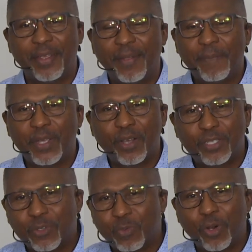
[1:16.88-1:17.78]
because
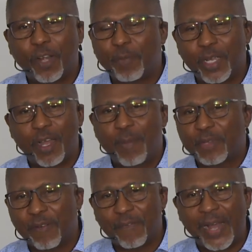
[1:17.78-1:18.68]
His Word becomes
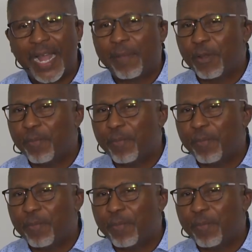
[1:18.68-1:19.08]
a viable